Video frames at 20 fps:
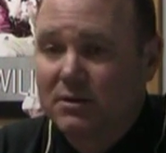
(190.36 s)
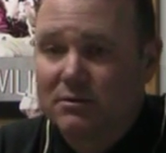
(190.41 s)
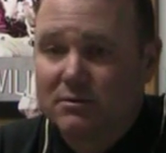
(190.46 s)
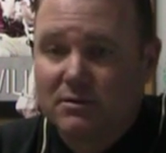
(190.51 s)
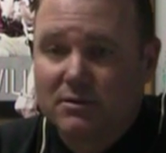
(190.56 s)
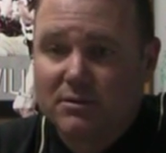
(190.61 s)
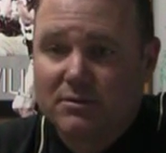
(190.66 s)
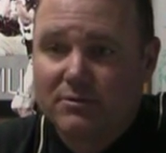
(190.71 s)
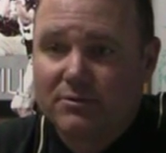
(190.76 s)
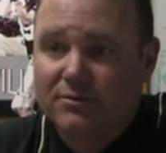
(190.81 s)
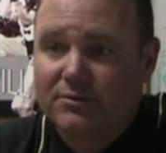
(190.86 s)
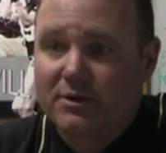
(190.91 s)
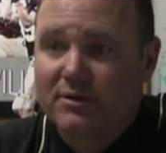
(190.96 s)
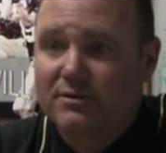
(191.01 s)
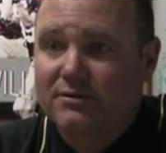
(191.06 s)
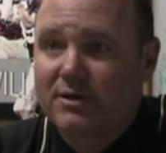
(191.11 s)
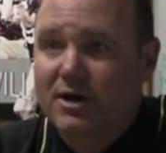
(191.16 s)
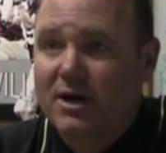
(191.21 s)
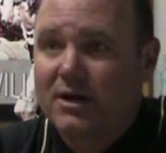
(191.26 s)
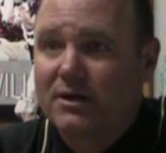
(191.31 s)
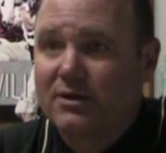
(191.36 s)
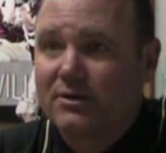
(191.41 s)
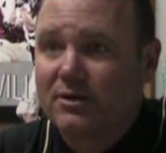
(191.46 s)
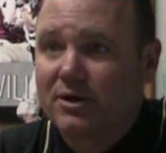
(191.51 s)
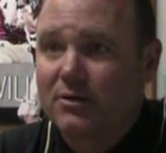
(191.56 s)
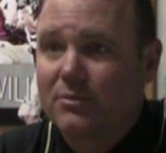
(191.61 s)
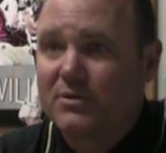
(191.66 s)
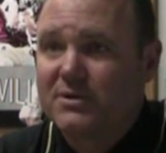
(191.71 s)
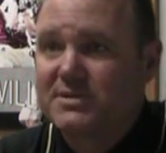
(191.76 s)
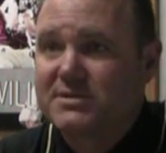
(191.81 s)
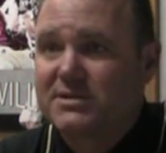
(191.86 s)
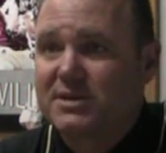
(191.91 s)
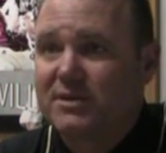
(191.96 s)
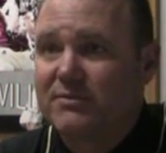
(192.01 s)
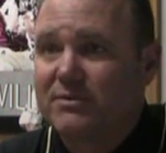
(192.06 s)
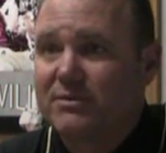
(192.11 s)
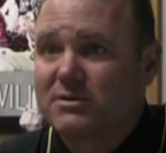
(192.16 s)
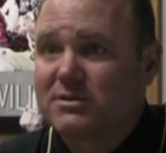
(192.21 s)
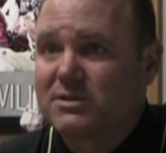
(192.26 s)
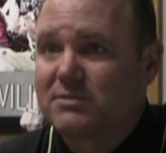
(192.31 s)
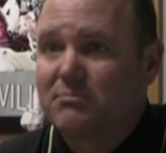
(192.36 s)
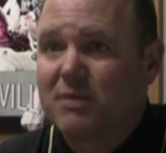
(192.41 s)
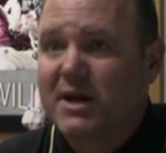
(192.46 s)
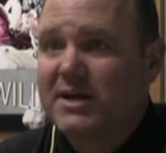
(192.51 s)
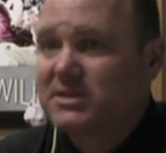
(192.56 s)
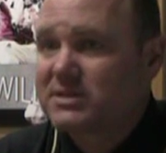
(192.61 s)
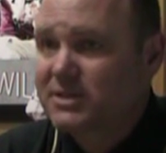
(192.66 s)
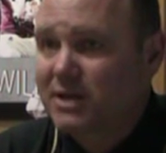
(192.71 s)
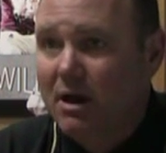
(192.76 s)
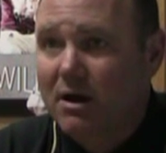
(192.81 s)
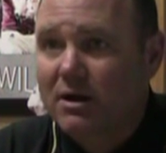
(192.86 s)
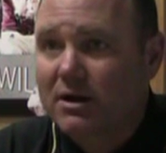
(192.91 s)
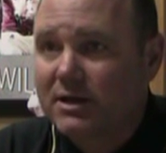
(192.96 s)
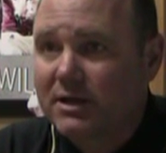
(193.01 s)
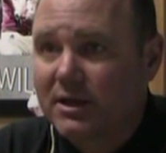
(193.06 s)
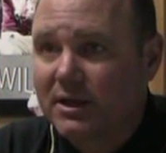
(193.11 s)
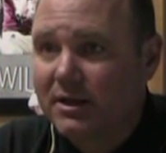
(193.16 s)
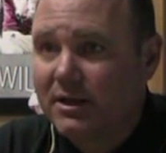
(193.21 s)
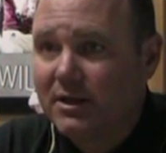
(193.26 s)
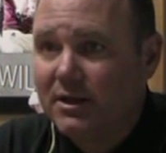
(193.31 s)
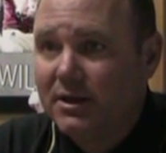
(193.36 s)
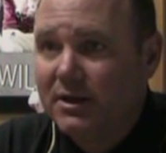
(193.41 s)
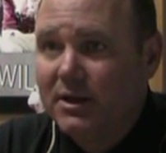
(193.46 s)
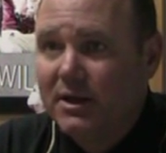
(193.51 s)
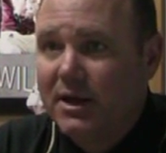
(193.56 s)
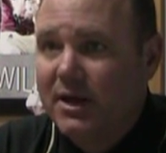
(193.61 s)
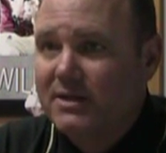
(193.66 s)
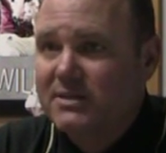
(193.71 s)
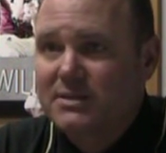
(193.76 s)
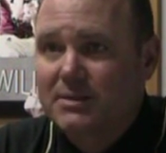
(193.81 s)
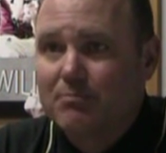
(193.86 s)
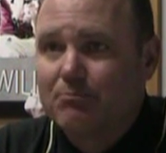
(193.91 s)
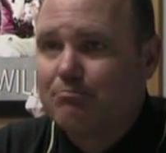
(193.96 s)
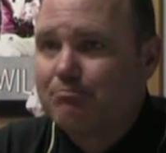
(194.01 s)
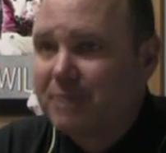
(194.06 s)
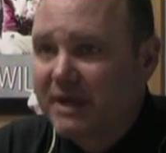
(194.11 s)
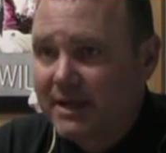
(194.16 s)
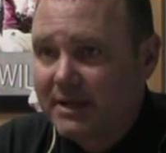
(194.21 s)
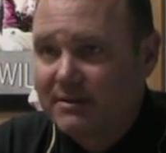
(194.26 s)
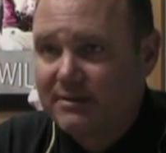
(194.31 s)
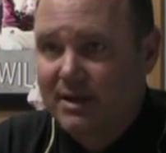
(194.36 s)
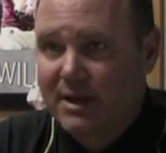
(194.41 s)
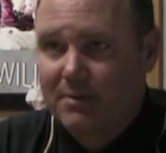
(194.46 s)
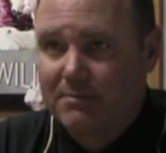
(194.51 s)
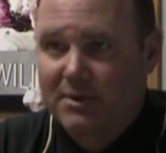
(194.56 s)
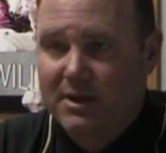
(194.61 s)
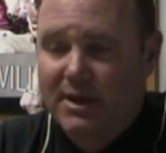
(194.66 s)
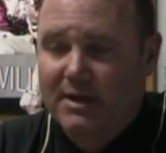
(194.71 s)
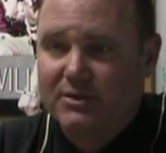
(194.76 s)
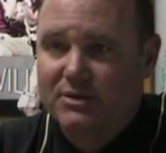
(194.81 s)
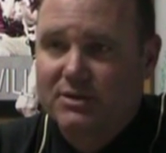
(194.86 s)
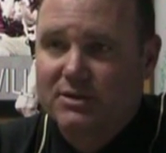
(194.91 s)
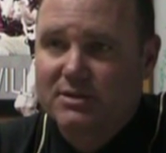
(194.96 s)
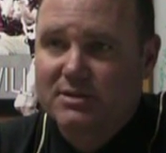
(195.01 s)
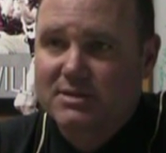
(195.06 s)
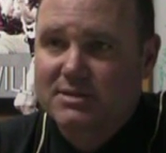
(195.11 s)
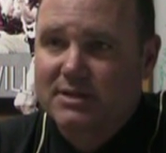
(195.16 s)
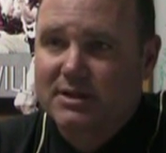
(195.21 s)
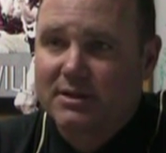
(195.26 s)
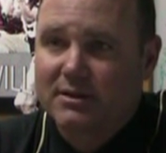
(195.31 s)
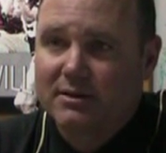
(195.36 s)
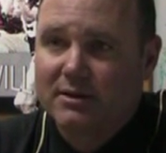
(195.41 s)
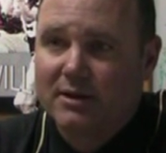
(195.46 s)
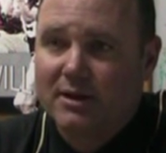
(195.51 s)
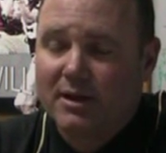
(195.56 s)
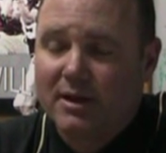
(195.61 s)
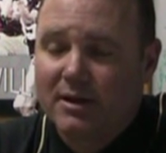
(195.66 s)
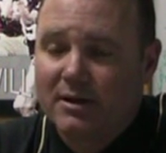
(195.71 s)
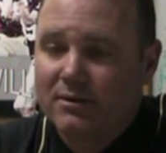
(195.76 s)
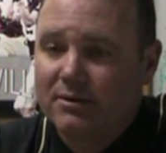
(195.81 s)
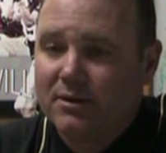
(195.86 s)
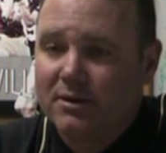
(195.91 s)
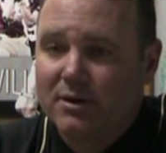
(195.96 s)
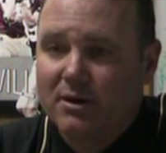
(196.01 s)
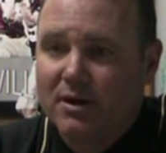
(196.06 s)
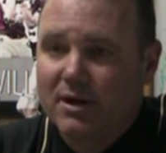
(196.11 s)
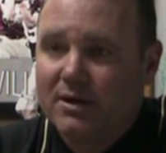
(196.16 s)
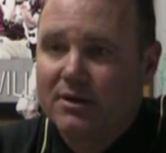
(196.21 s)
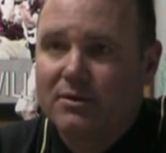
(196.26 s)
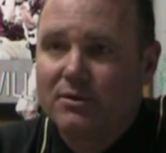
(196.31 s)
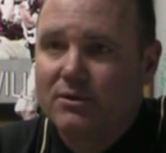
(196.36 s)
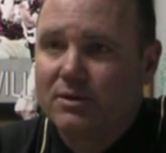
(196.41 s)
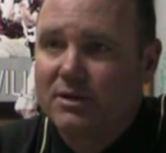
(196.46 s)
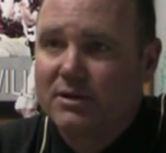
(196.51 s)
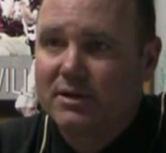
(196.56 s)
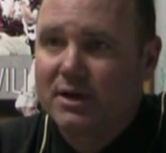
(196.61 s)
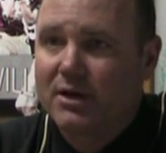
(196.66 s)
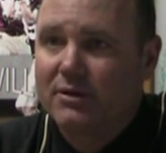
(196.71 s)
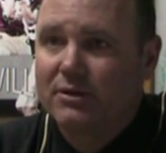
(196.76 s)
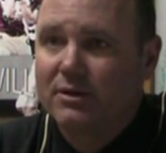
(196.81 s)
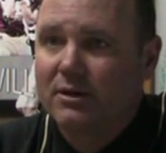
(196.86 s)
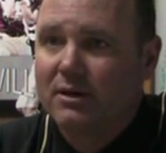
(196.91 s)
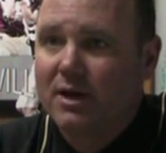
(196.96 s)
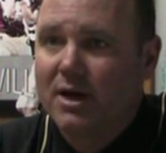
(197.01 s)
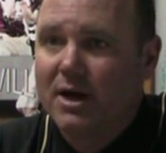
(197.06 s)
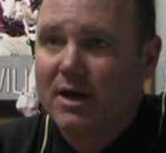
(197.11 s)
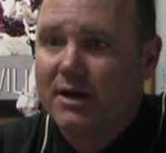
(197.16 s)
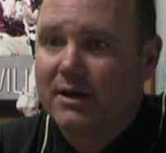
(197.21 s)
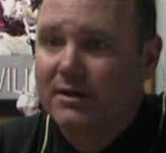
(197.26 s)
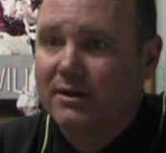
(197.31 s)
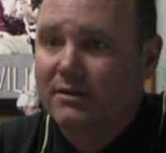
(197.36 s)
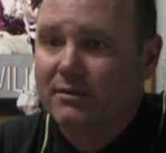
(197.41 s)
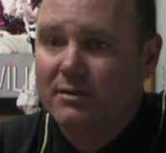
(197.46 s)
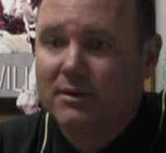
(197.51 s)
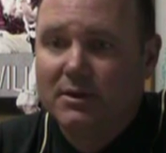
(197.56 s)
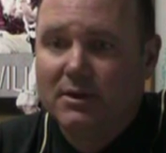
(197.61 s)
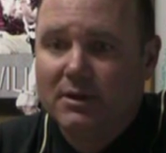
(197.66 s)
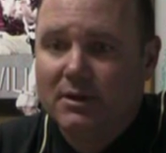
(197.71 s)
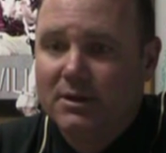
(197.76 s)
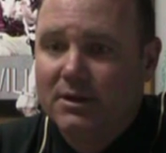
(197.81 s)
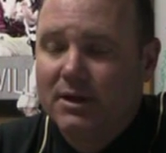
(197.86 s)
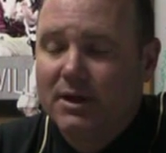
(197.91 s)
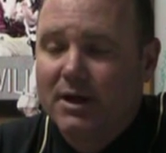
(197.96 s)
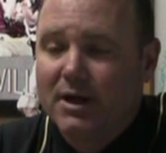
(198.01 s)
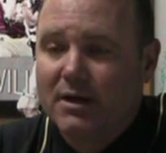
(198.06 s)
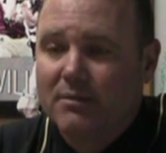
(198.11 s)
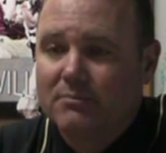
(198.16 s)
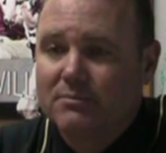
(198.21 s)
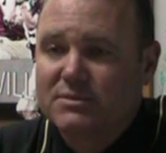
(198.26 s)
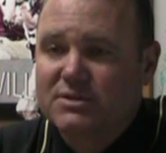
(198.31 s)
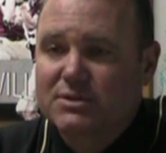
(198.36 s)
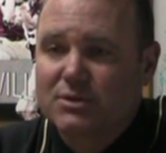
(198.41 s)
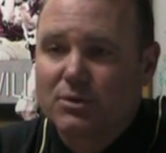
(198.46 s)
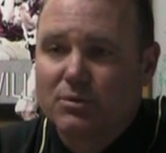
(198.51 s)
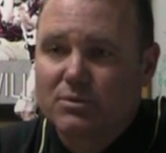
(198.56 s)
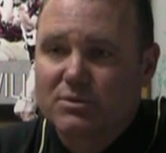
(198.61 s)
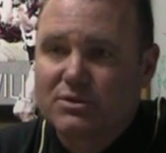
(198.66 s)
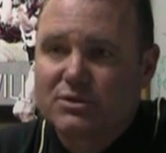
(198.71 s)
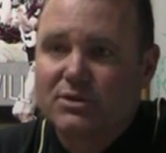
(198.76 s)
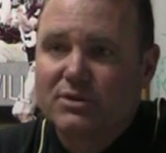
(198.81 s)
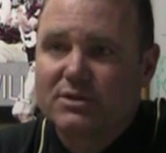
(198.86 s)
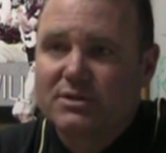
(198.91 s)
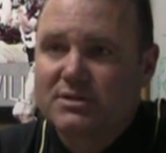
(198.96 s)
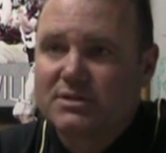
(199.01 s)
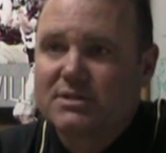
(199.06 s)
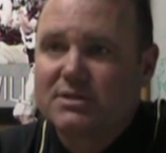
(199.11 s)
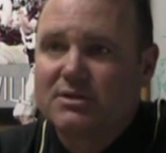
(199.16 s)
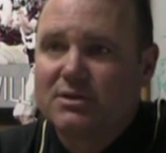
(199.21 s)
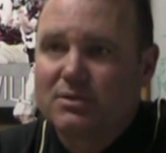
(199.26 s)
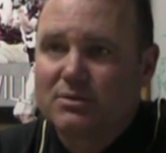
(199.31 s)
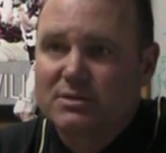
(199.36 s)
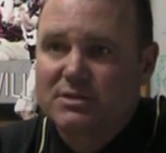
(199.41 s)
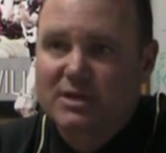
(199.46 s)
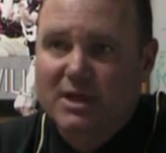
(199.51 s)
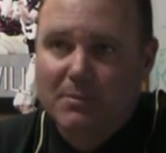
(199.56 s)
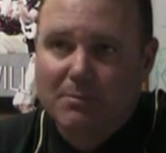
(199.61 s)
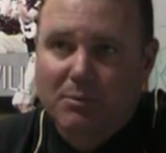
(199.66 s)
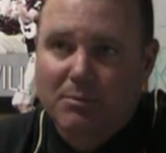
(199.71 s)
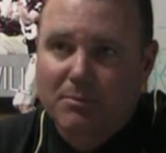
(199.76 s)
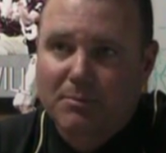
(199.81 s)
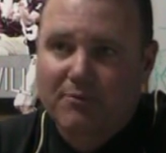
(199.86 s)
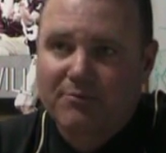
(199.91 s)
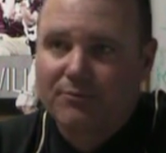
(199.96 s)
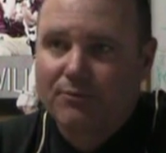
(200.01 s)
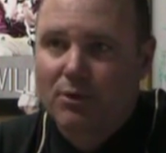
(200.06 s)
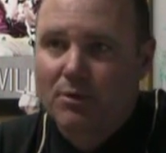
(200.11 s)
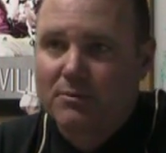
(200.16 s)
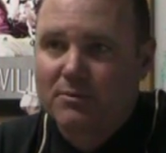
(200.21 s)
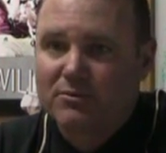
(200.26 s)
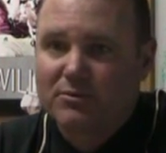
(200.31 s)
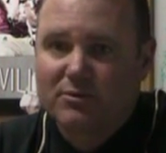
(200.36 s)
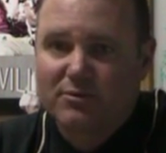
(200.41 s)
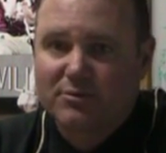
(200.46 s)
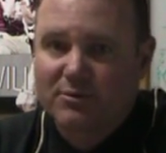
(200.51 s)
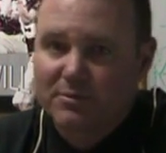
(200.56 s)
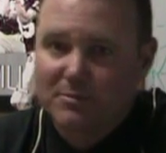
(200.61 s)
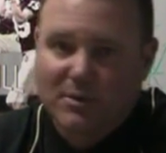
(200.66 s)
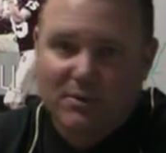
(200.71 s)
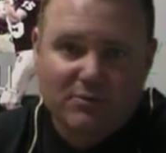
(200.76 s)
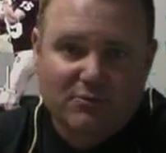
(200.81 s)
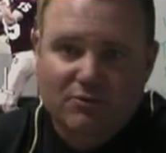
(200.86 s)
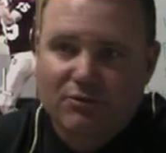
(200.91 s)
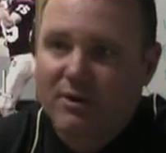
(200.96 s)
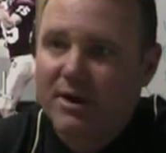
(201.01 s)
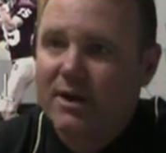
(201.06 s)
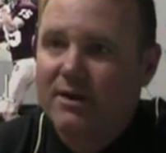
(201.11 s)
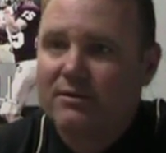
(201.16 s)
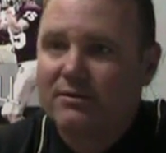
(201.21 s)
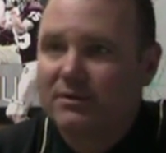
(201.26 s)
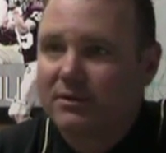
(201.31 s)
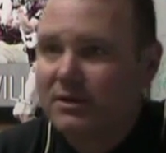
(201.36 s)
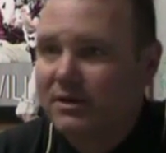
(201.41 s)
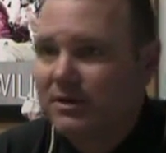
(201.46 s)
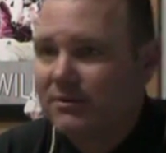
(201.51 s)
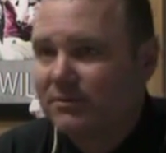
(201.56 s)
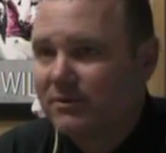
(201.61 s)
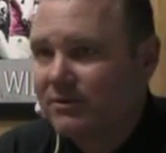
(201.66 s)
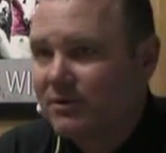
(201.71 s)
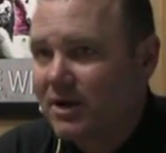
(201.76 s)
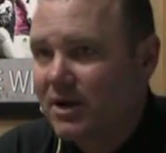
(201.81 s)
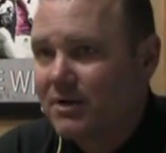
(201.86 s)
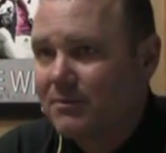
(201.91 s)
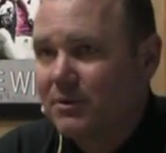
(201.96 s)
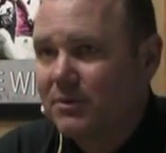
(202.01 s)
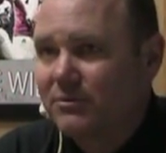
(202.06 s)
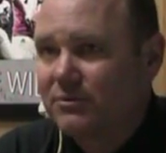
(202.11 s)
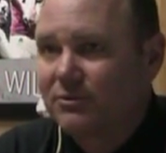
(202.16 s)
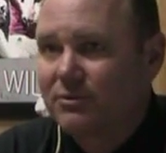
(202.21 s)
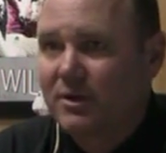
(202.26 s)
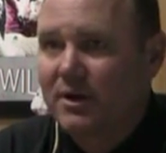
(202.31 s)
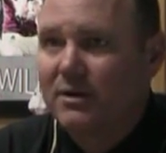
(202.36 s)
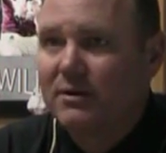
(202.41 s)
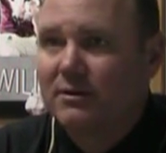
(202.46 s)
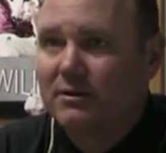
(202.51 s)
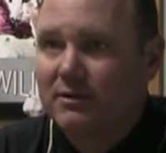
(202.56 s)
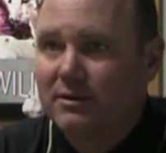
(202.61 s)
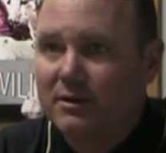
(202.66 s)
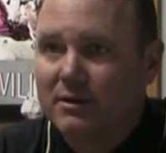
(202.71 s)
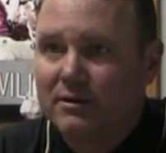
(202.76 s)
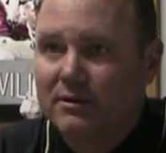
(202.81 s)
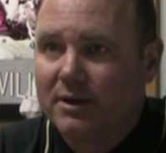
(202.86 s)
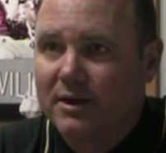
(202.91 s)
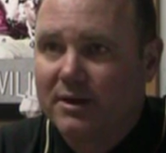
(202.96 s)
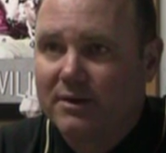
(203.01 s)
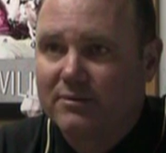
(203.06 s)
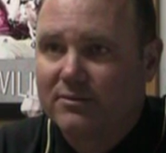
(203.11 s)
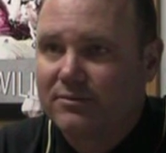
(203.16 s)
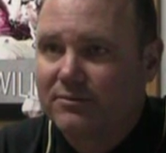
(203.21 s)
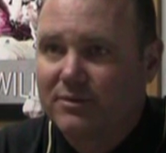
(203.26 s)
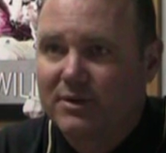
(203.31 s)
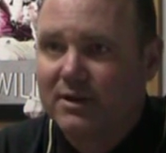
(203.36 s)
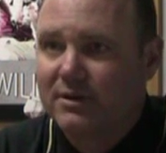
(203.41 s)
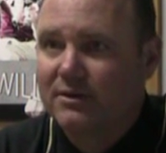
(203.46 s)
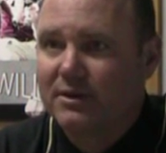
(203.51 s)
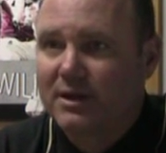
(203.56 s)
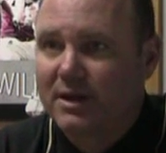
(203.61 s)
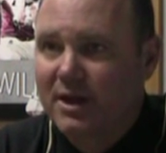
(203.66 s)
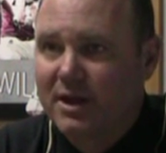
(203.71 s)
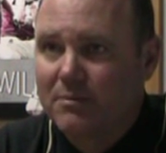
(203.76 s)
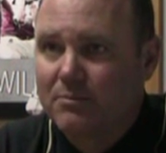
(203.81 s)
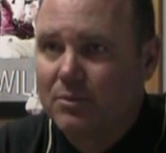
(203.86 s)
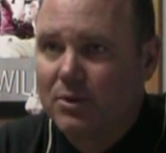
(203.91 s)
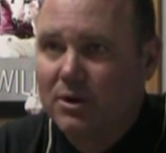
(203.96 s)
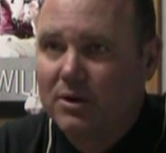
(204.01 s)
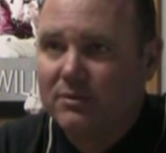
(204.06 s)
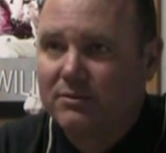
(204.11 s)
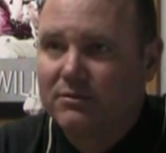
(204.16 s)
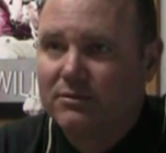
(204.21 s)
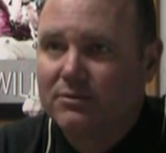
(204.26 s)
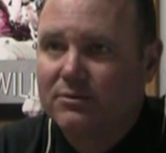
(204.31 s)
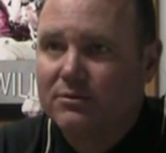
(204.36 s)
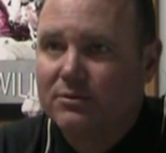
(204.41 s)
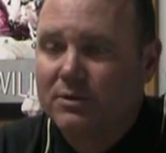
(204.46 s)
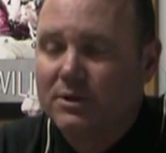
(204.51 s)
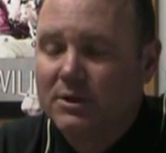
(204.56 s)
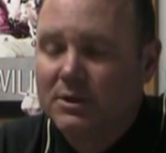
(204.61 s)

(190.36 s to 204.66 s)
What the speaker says: You start talking our receivers, and Mike Starkey had some big-time catches, and I can go on down the line, and so it was good to see those type of performances. Trent, you could even talk about Trent and the likes of getting the game ball too.